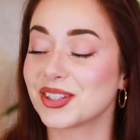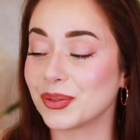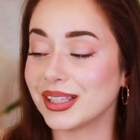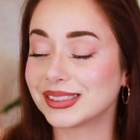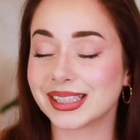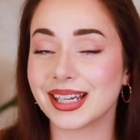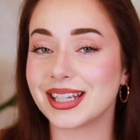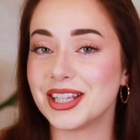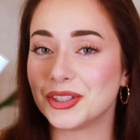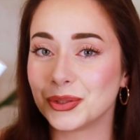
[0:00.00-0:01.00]
So let's
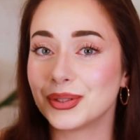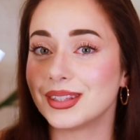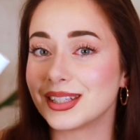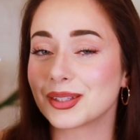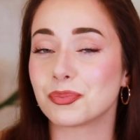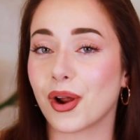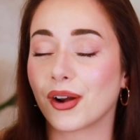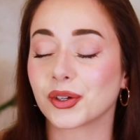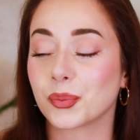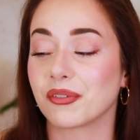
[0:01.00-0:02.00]
get into this
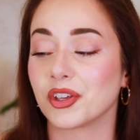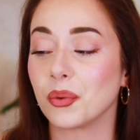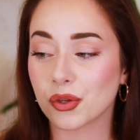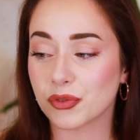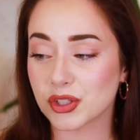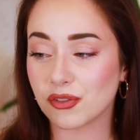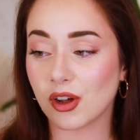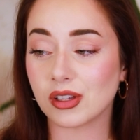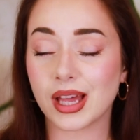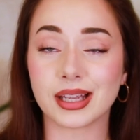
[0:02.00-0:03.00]
product review. So first of
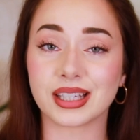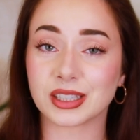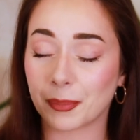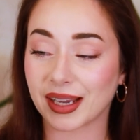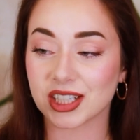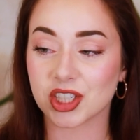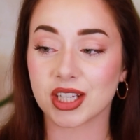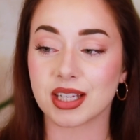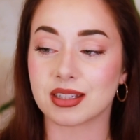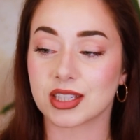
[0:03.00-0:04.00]
all, I like the
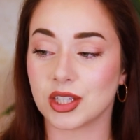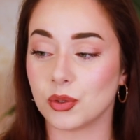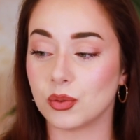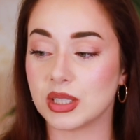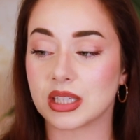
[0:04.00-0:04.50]
packaging. It's cute.